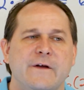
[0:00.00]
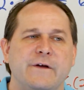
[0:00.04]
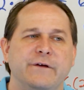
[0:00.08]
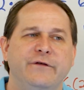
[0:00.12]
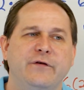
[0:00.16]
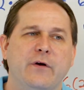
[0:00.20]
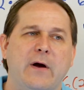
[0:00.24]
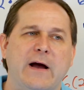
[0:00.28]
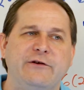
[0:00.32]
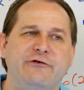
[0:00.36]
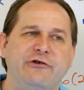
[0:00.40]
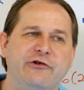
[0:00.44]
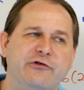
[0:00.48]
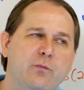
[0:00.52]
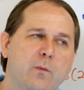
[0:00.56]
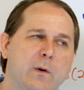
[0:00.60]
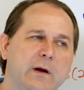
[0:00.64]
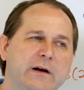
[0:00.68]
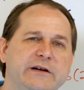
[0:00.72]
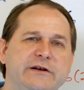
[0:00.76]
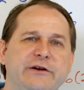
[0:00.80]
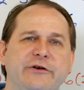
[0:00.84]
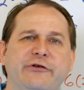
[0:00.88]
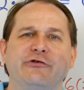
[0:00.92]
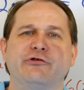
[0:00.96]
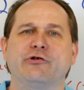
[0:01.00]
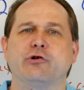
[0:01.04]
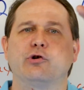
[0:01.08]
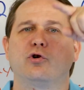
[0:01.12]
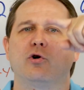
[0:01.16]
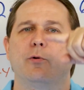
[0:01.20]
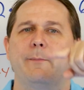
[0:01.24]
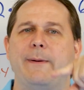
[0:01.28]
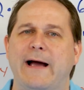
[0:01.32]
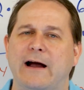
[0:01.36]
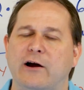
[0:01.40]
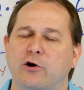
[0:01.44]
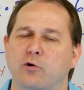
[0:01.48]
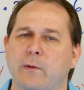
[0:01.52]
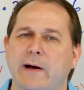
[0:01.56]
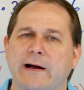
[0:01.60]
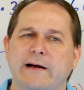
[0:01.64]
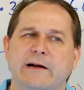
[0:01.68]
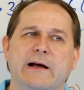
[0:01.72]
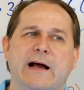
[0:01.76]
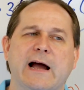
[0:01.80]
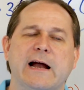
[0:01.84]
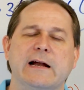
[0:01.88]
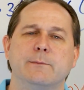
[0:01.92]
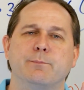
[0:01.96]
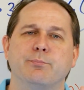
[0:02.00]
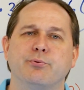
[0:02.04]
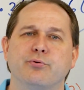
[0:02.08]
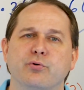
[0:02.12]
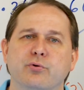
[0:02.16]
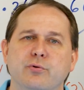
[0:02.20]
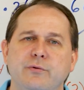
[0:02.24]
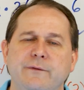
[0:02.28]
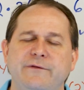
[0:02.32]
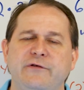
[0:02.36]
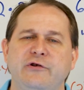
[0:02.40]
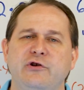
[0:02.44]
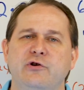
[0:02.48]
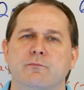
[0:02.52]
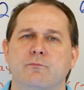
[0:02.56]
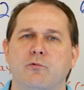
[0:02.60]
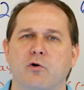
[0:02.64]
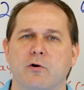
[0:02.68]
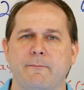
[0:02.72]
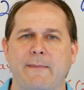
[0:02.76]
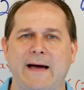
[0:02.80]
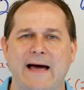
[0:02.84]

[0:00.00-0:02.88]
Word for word: So I just wanted to circle back around and kind of prove to you more